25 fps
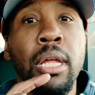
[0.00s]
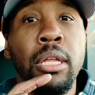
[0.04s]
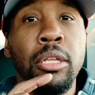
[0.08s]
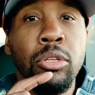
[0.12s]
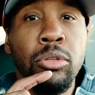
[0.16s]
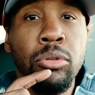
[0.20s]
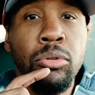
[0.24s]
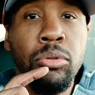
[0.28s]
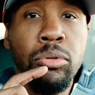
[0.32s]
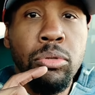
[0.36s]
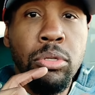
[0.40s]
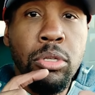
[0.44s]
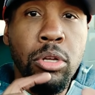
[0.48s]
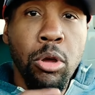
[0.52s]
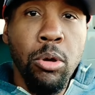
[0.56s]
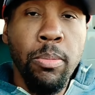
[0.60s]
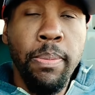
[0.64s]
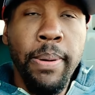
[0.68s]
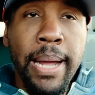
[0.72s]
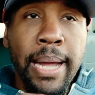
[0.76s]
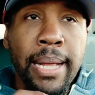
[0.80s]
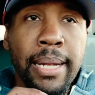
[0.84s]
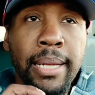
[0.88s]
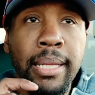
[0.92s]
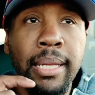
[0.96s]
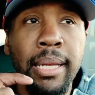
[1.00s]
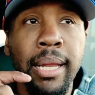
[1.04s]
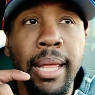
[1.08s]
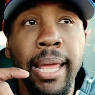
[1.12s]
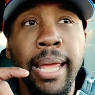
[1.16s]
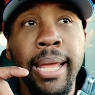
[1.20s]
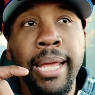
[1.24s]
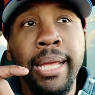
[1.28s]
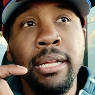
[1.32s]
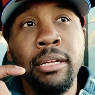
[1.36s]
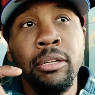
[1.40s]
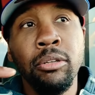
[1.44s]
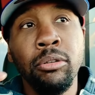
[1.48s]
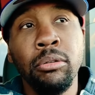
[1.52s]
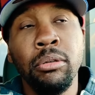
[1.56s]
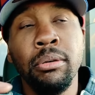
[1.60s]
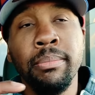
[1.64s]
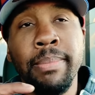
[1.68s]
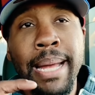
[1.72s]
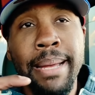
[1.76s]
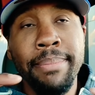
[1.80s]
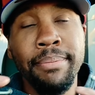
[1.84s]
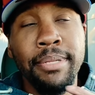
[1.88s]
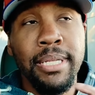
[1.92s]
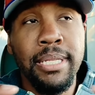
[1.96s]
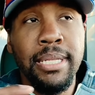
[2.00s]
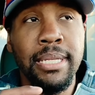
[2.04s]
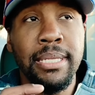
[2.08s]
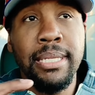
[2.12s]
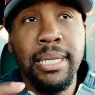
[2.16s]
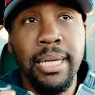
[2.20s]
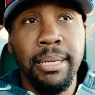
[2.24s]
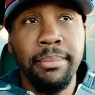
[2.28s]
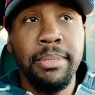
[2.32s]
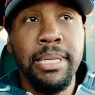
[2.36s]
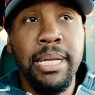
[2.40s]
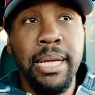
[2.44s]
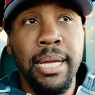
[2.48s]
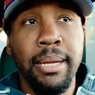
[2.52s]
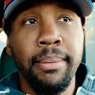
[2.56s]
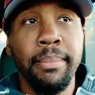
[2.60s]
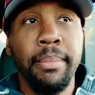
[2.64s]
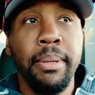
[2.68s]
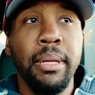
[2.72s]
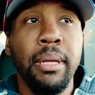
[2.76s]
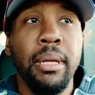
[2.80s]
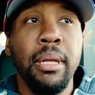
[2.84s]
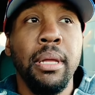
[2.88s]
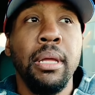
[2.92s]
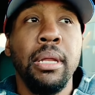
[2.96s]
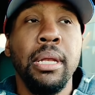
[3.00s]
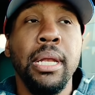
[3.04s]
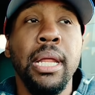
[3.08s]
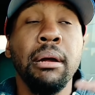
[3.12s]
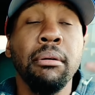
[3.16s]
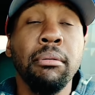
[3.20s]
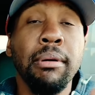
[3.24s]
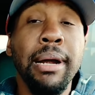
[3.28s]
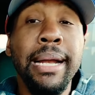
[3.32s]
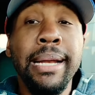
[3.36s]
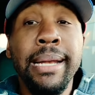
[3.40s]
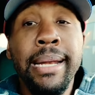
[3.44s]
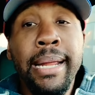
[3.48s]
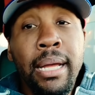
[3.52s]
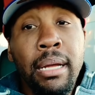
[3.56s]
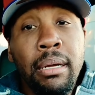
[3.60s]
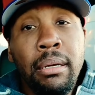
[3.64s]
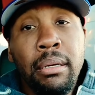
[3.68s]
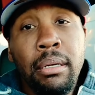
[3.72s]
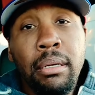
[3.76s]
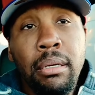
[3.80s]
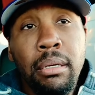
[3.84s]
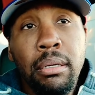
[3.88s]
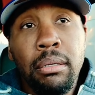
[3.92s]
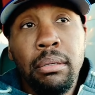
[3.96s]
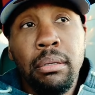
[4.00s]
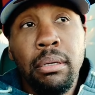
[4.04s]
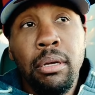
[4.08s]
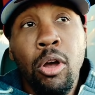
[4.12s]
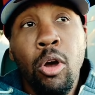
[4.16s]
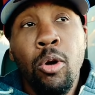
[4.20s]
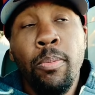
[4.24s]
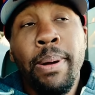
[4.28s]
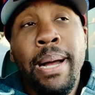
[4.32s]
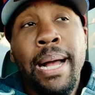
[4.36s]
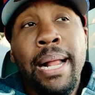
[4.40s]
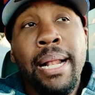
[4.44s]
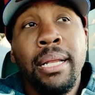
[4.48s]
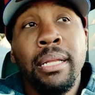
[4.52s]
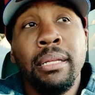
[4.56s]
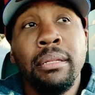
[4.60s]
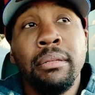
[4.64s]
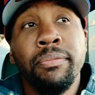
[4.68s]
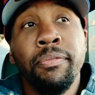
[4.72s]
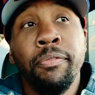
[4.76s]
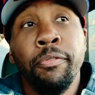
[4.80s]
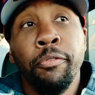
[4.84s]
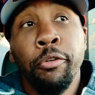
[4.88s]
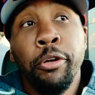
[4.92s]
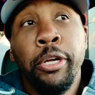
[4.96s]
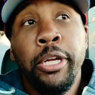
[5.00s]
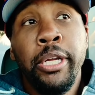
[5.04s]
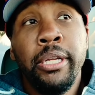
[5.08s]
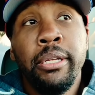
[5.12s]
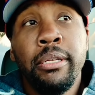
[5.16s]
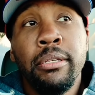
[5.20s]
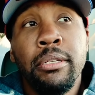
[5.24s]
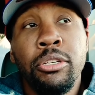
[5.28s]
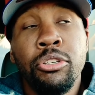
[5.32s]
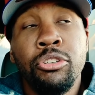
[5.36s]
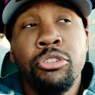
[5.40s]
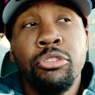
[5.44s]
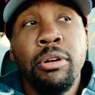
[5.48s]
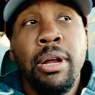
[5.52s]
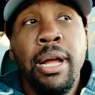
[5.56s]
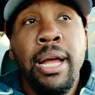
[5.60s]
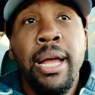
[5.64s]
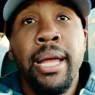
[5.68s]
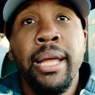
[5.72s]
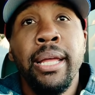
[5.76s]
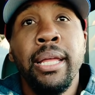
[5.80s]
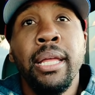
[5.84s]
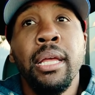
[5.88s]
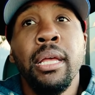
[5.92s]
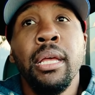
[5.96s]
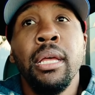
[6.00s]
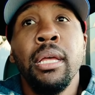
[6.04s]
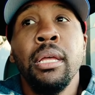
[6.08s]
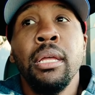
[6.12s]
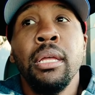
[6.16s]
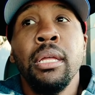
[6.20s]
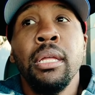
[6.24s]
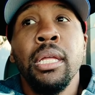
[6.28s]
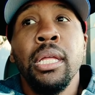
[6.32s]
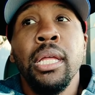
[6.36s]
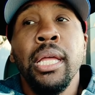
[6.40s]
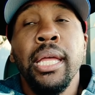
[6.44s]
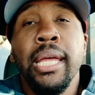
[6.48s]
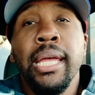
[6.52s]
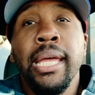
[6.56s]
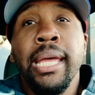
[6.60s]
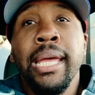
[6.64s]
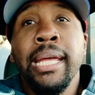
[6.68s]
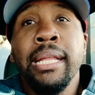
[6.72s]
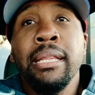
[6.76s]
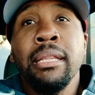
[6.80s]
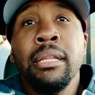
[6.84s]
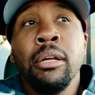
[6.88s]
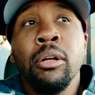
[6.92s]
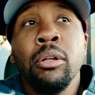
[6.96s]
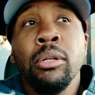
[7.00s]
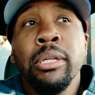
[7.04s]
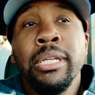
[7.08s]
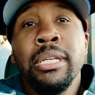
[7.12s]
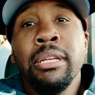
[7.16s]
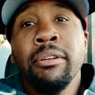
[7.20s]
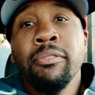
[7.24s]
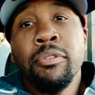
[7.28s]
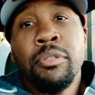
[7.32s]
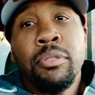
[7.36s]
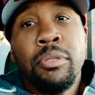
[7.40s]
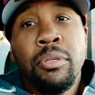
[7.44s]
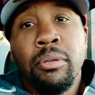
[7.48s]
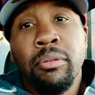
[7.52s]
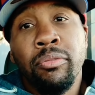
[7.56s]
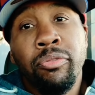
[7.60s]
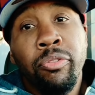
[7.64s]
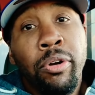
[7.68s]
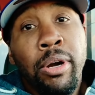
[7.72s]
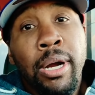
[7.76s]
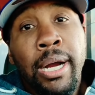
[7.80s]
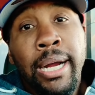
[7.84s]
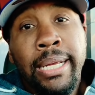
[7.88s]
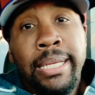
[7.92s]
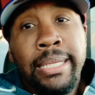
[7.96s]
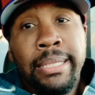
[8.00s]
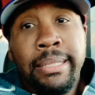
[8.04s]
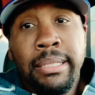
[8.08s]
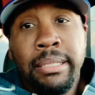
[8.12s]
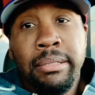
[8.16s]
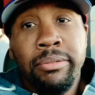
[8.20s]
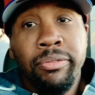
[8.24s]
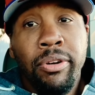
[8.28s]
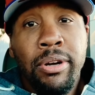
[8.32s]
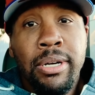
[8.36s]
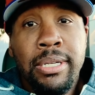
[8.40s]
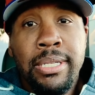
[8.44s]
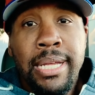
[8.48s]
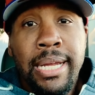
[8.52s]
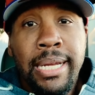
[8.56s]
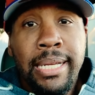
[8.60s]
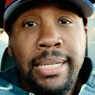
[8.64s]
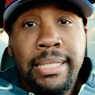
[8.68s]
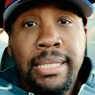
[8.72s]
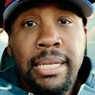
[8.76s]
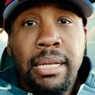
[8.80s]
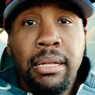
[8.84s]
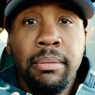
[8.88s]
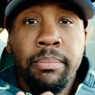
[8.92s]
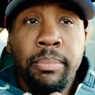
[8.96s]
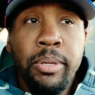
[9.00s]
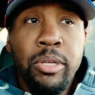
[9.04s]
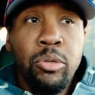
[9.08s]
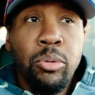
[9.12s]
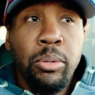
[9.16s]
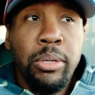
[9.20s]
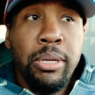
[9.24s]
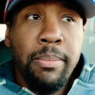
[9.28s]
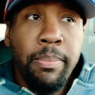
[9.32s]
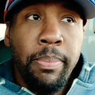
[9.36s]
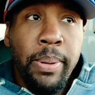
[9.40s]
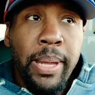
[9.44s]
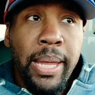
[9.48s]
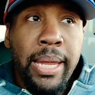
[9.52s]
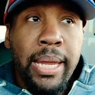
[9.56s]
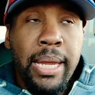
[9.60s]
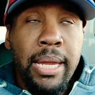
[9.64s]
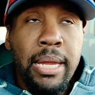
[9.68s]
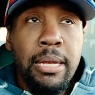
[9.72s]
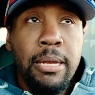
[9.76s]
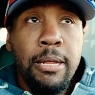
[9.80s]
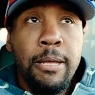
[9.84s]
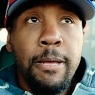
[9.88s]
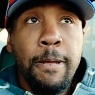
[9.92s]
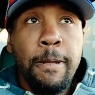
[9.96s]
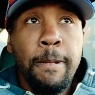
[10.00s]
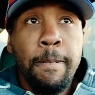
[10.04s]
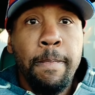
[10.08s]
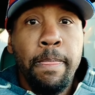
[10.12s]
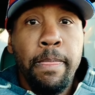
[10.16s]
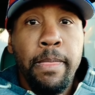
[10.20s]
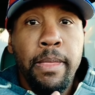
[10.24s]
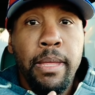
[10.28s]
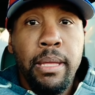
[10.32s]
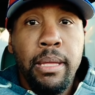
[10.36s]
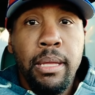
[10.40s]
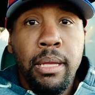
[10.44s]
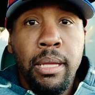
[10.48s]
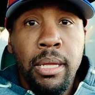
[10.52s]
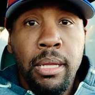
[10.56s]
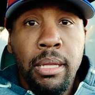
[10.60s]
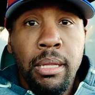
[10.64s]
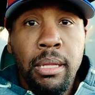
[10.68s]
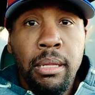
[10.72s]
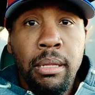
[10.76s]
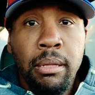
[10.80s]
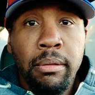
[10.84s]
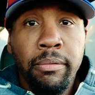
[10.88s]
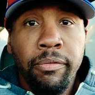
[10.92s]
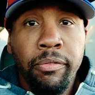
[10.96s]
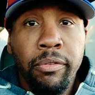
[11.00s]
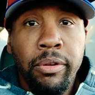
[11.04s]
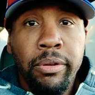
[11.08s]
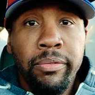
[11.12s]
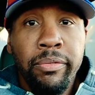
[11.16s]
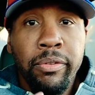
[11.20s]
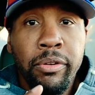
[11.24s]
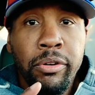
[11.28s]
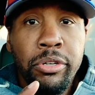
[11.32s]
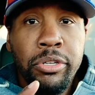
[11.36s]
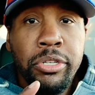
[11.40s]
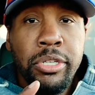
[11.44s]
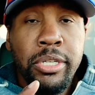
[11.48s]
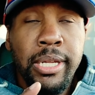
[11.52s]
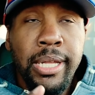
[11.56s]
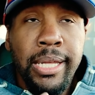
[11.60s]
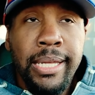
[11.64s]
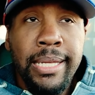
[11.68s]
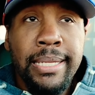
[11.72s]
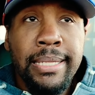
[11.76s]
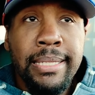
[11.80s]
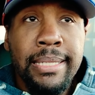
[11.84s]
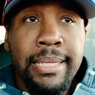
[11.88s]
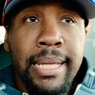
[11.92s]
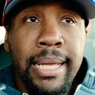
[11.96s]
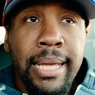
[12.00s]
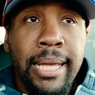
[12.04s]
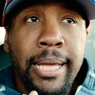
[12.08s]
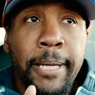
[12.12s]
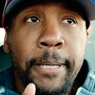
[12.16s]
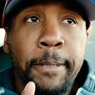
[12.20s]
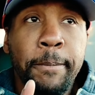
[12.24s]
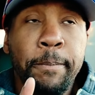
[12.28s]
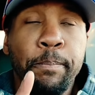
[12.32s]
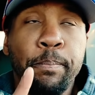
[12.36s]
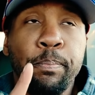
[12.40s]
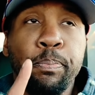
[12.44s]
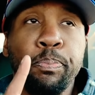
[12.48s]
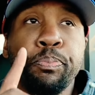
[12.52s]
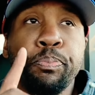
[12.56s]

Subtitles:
use CoPilot and Google Maps at the same time. Now, right now, CoPilot's free to try. And the only difference as far as I can tell between the paid and the free version is that